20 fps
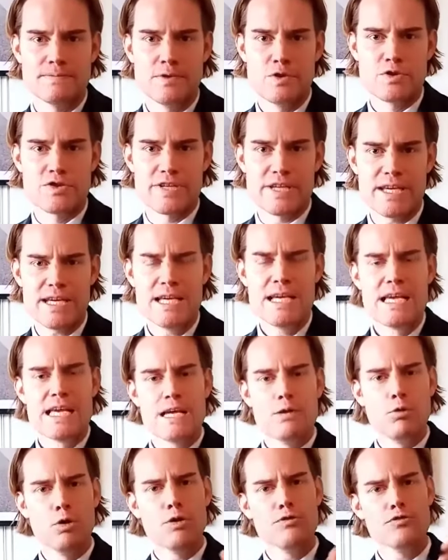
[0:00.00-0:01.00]
You see?
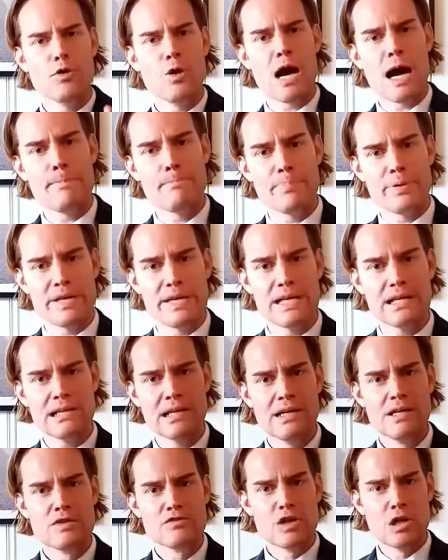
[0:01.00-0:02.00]
He will not appeal.
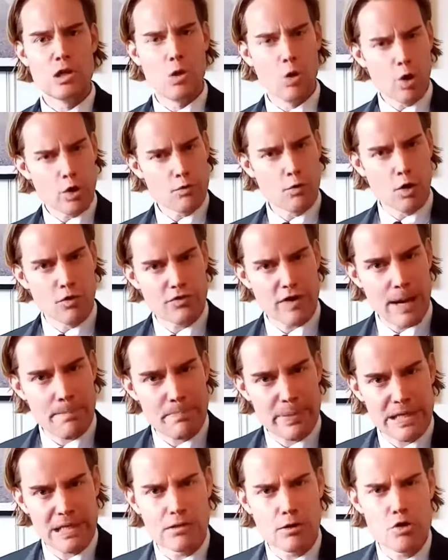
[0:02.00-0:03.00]
The Lord won't
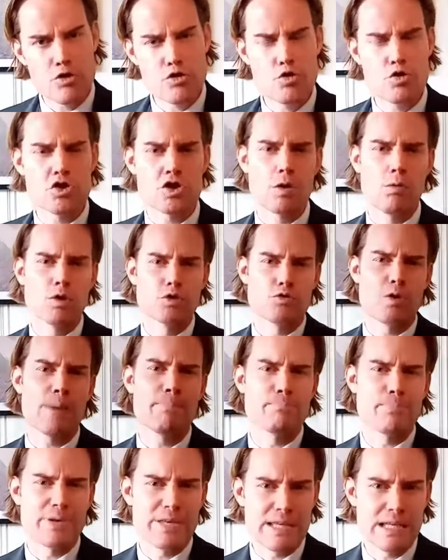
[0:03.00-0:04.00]
appeal or use someone to
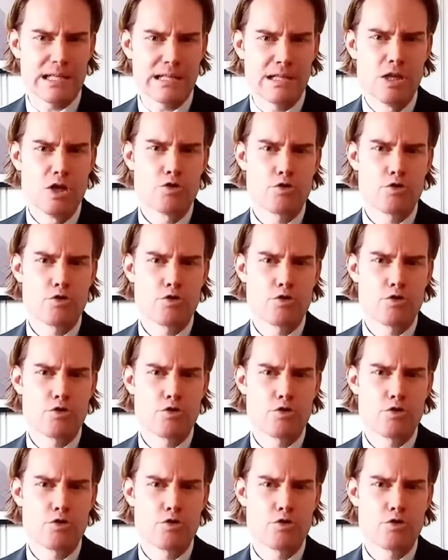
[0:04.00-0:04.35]
appeal